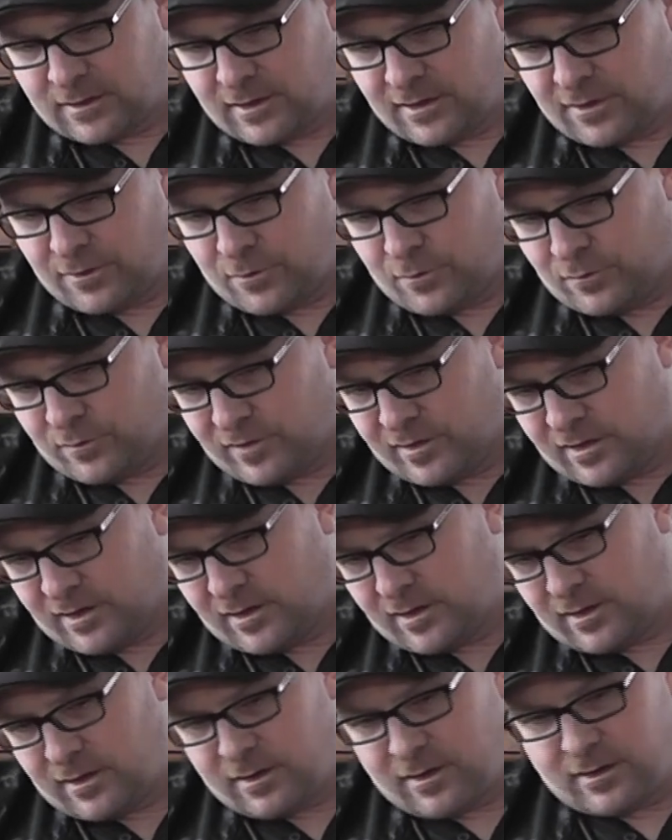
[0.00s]
you know,
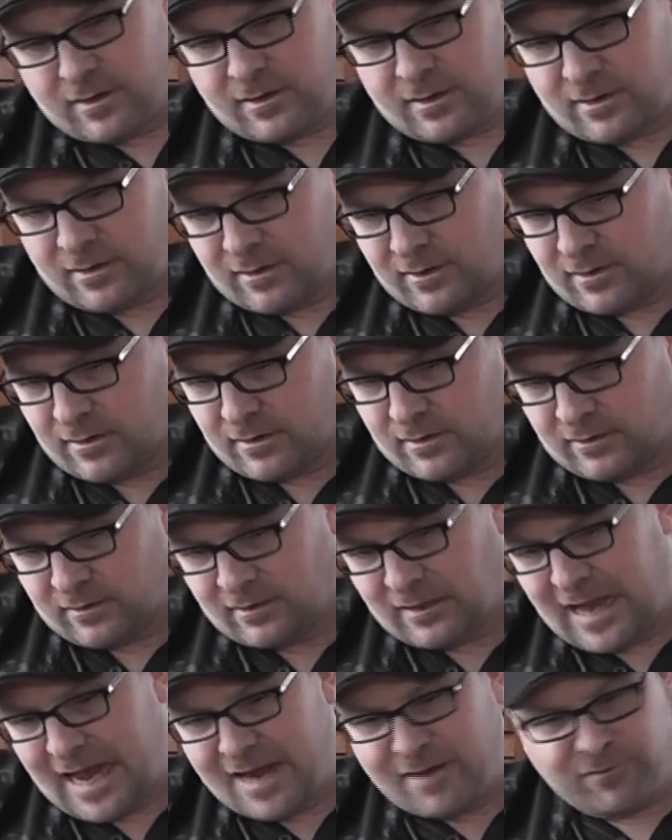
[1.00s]
the
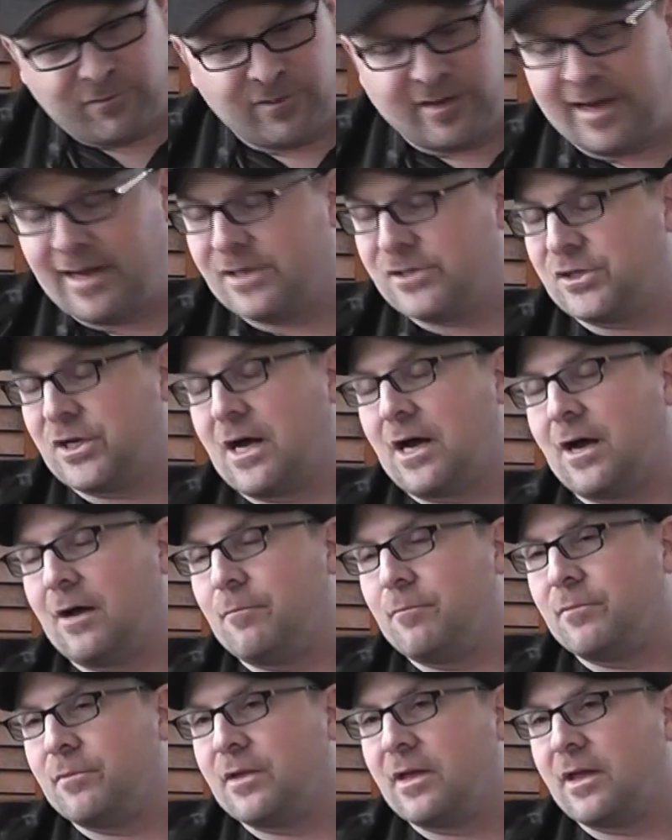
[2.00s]
life, day job,